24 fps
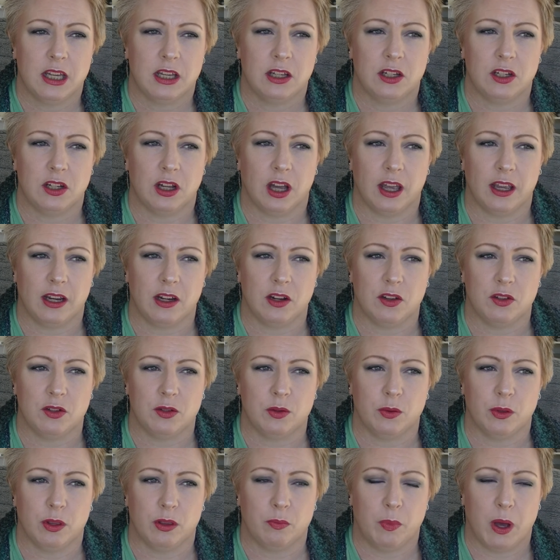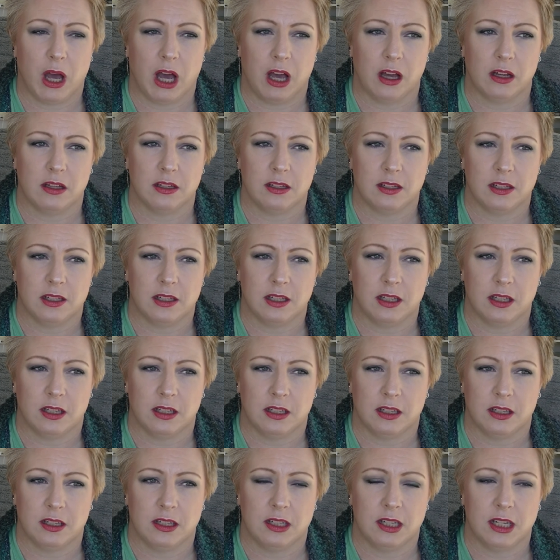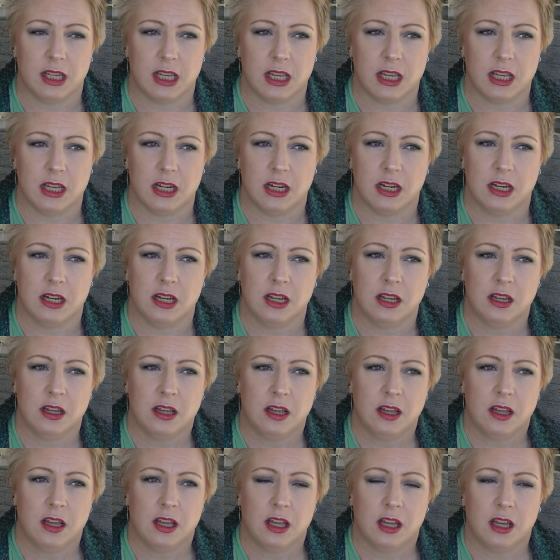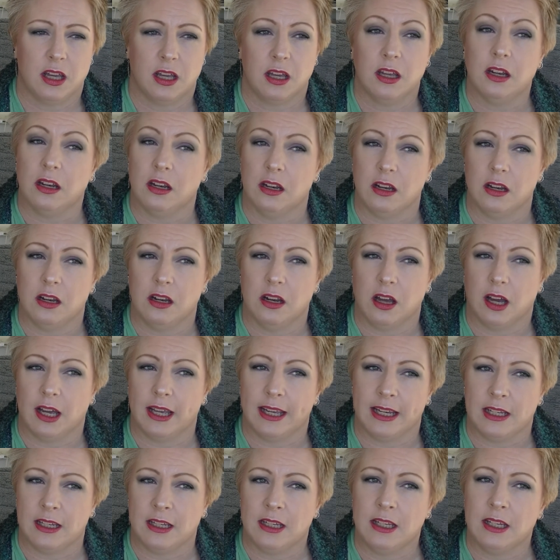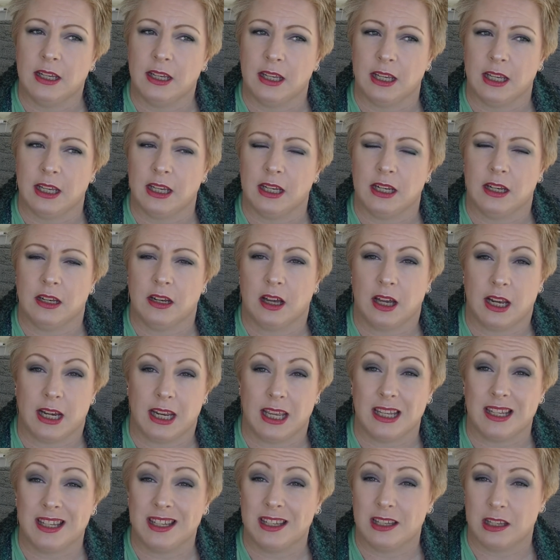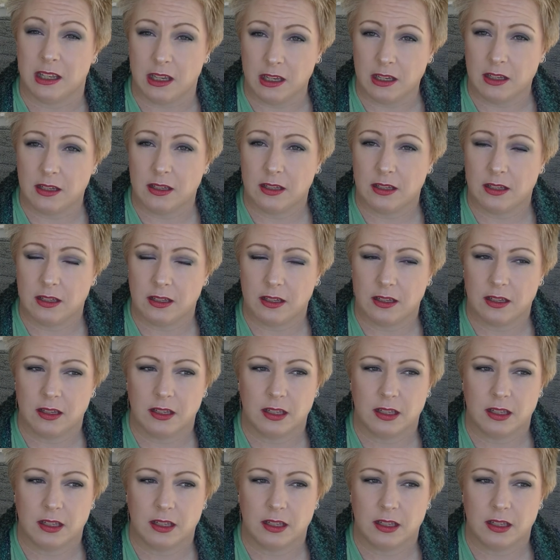diagnosed with Parkinson's in 1996.